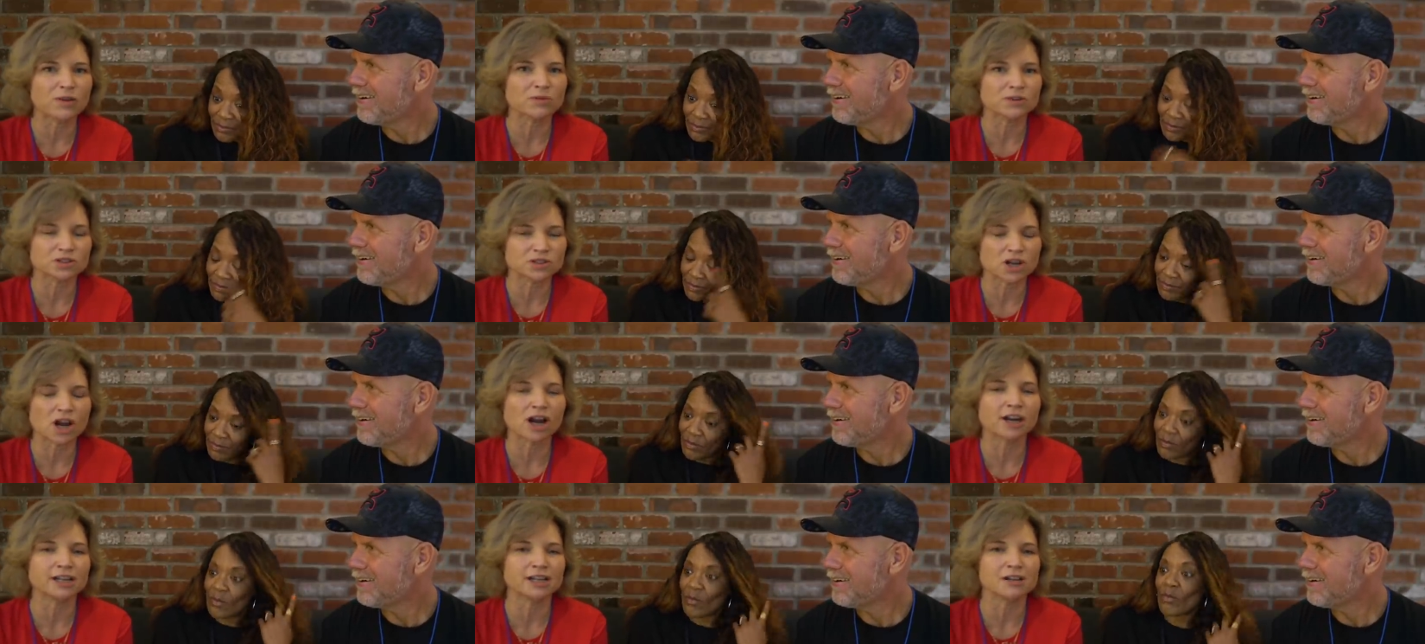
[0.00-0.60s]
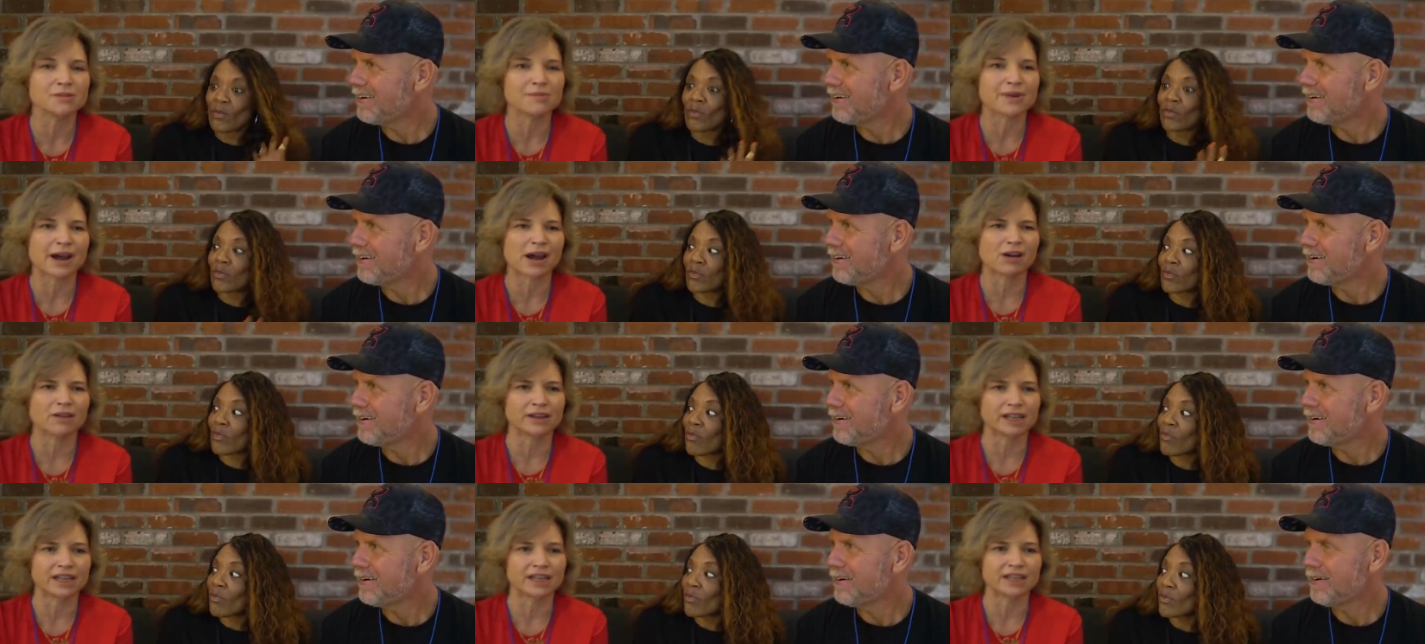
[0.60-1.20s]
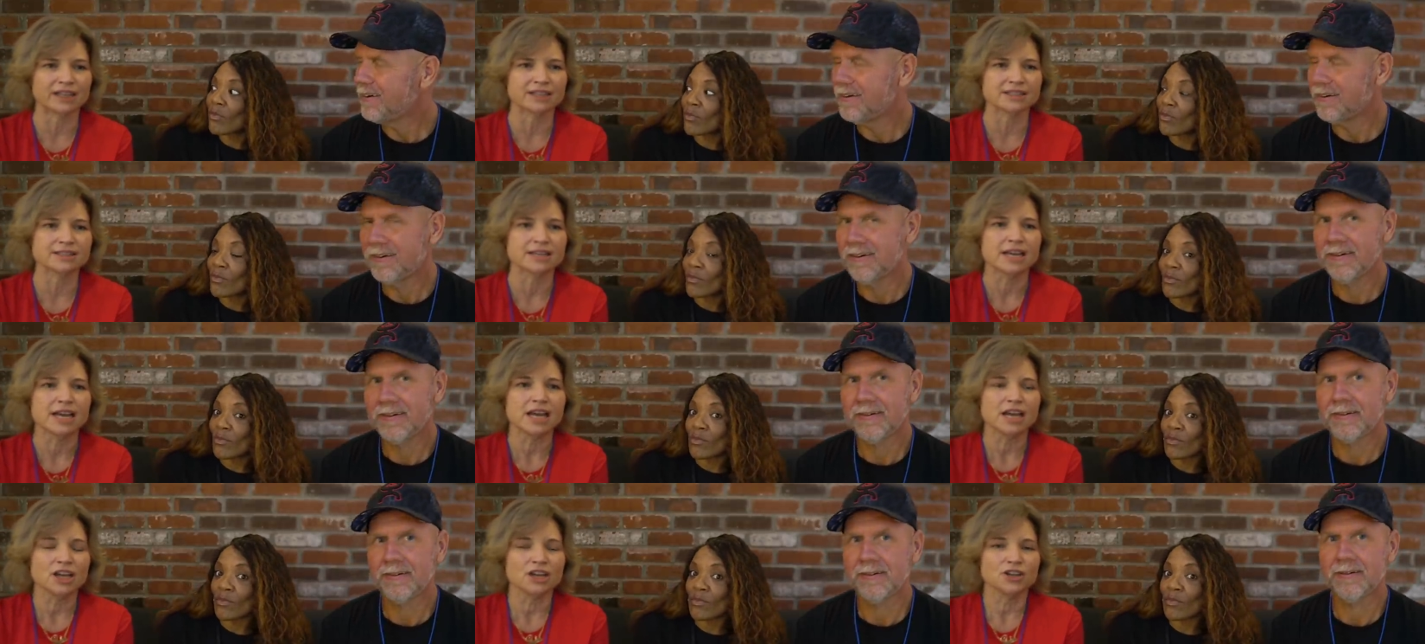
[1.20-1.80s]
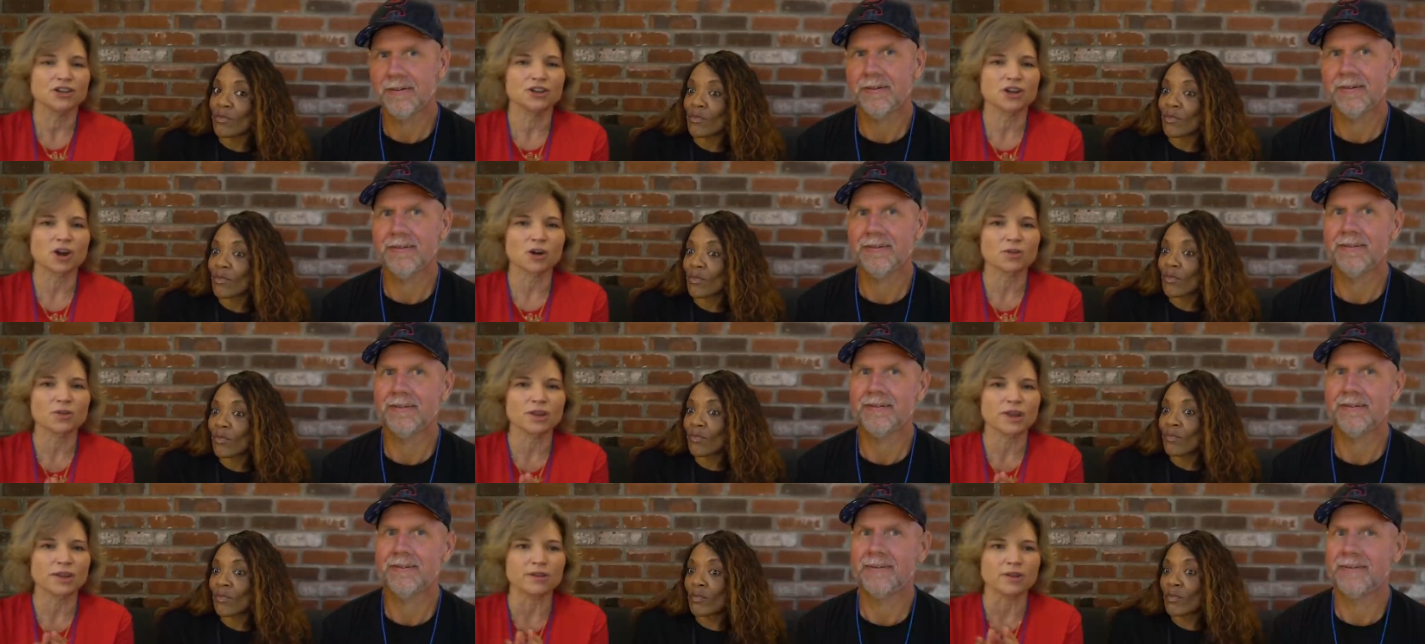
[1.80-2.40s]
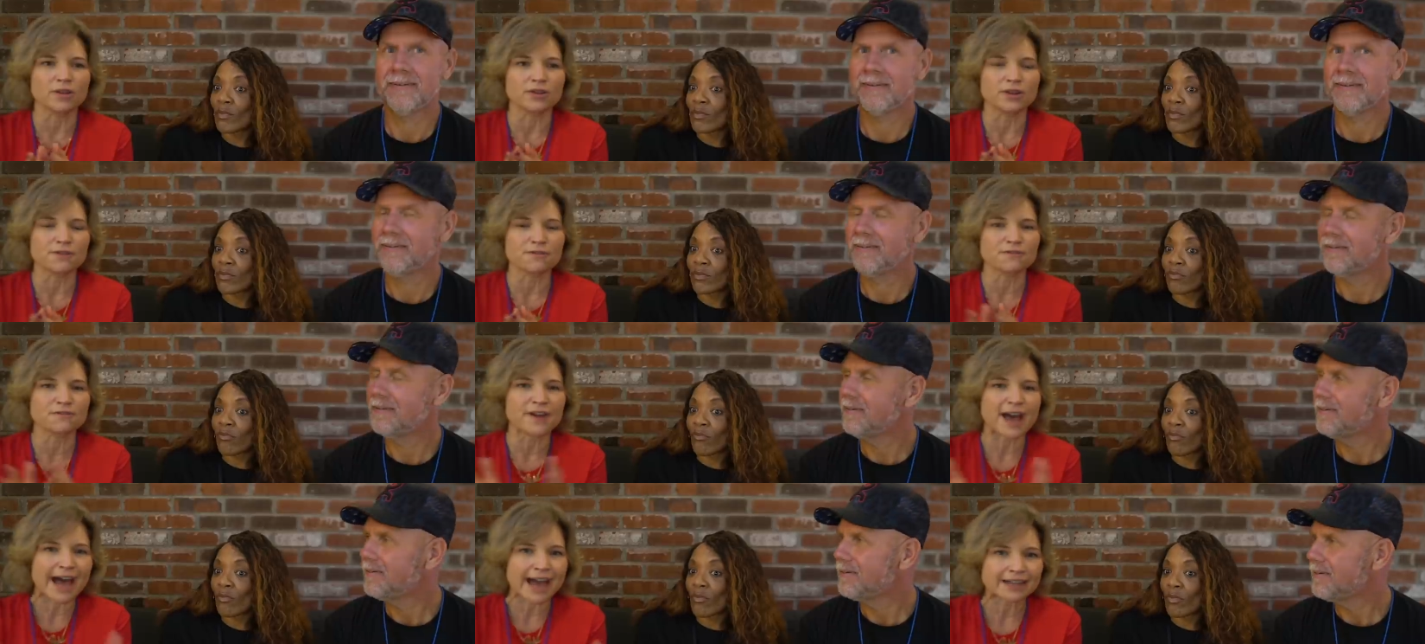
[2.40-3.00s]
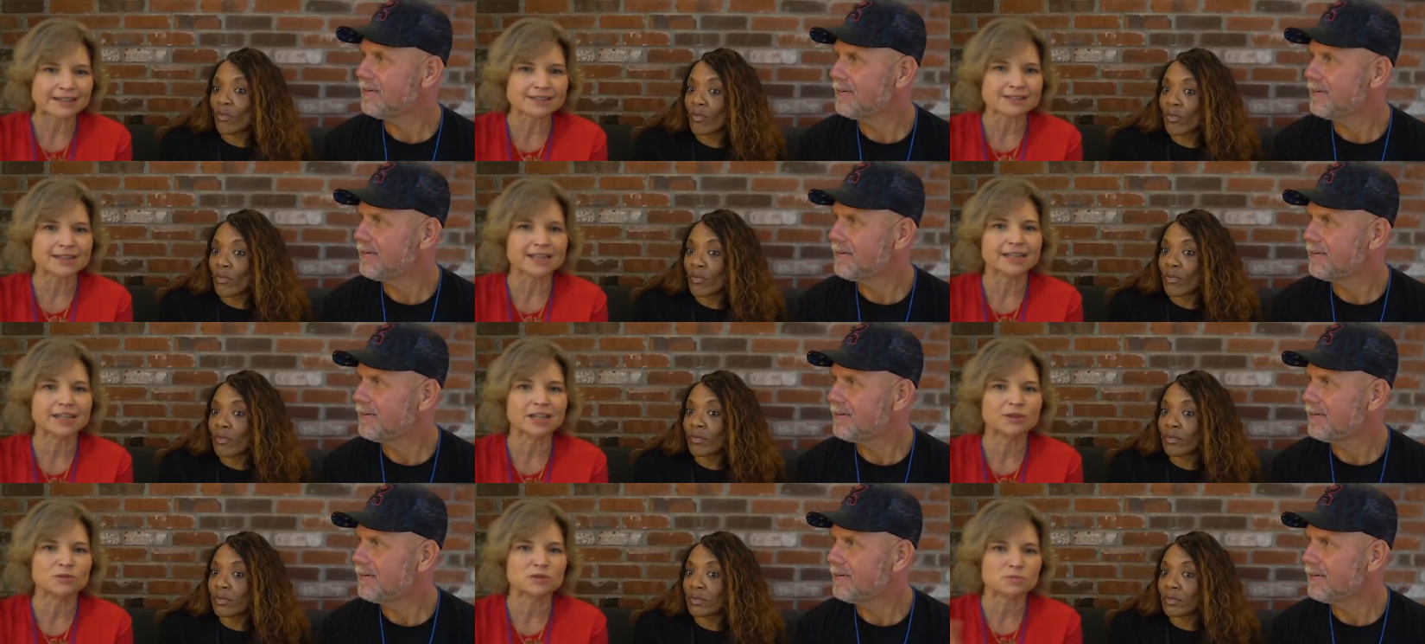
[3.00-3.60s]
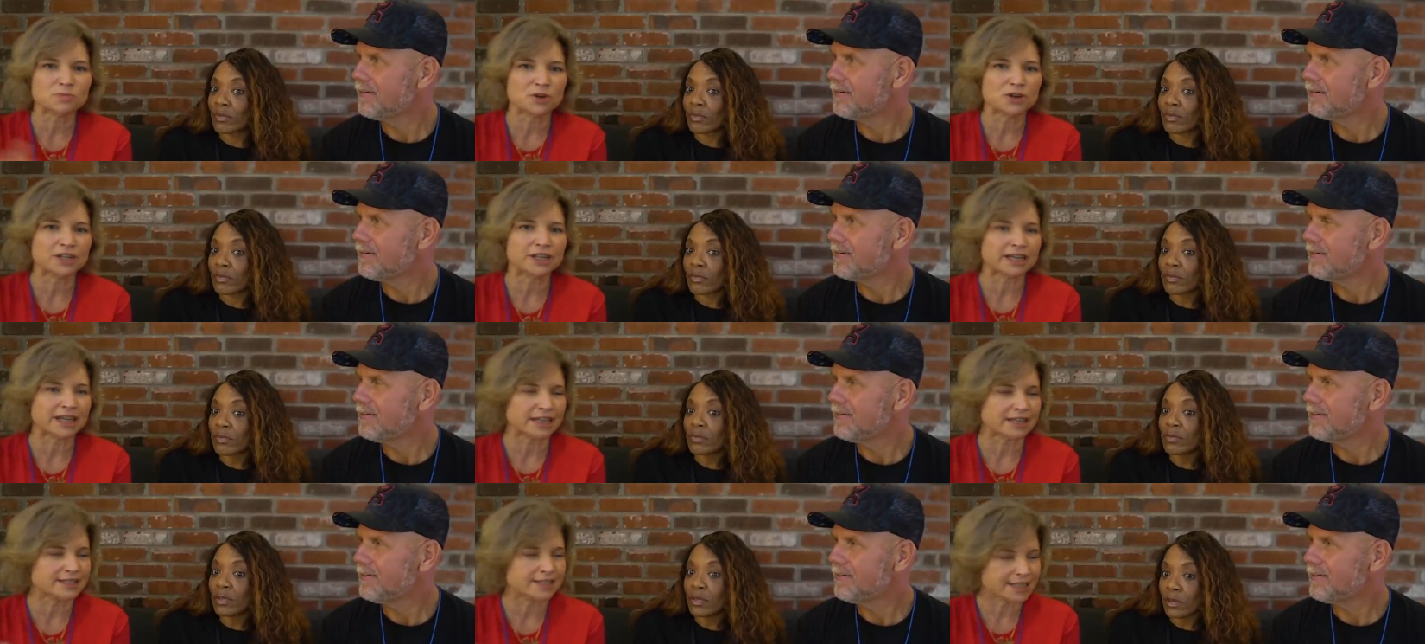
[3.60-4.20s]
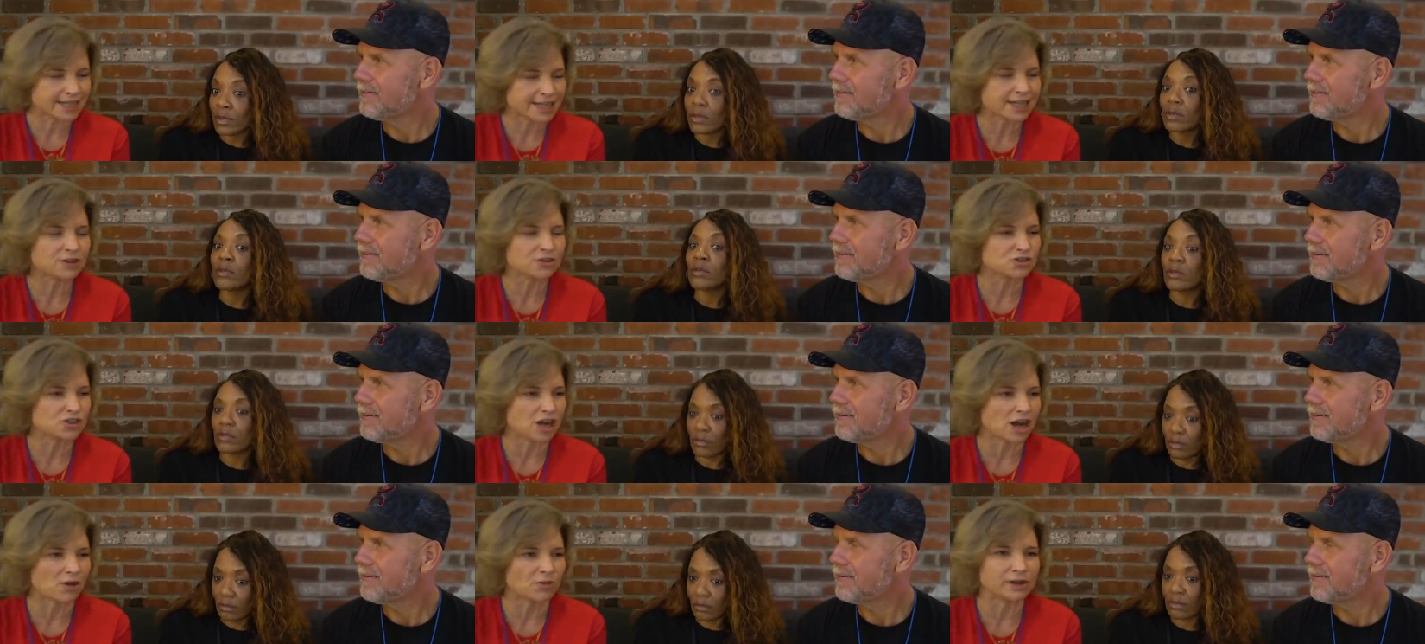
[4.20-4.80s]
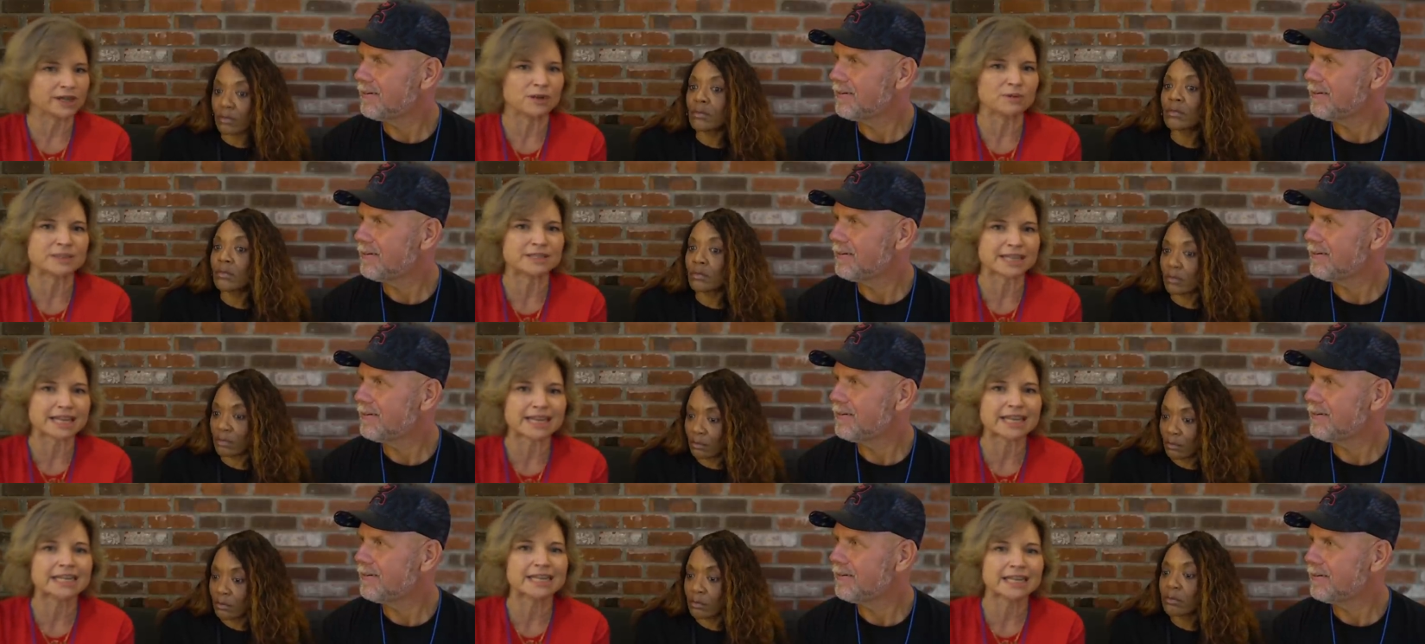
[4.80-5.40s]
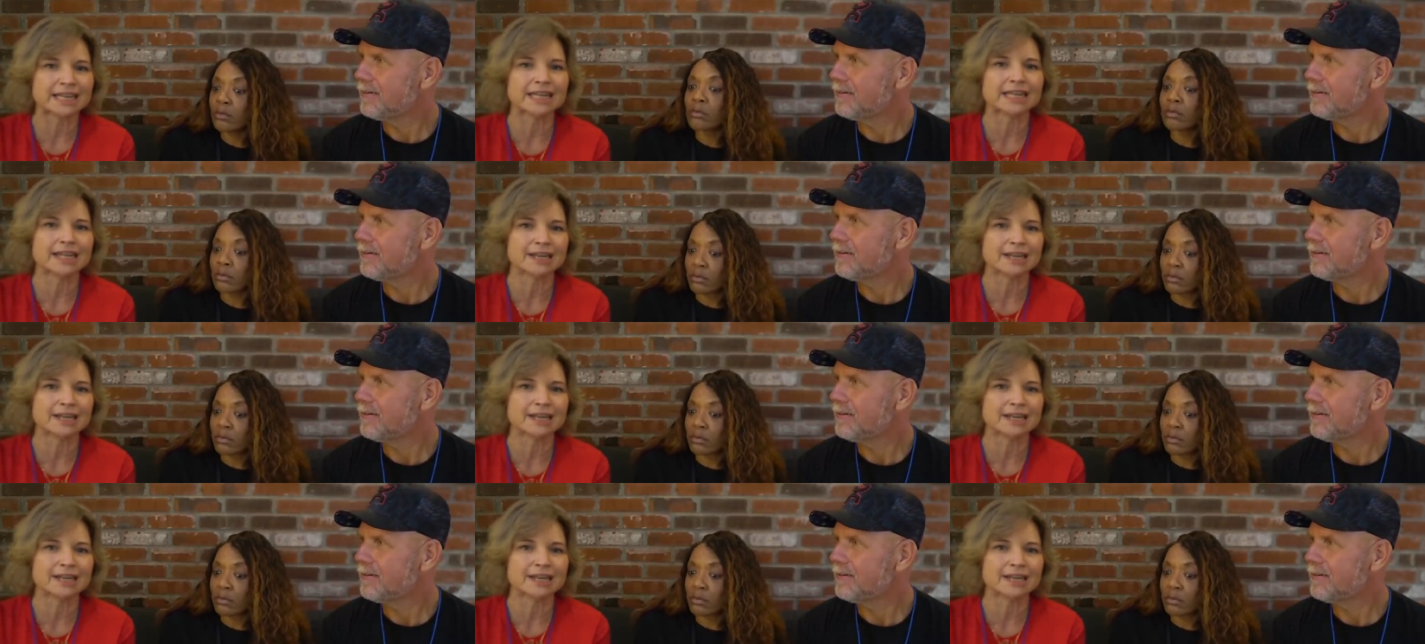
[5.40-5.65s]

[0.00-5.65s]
Speaker 1: was talking about is, you know, the fats that he was putting into Keto Chow when he was eating it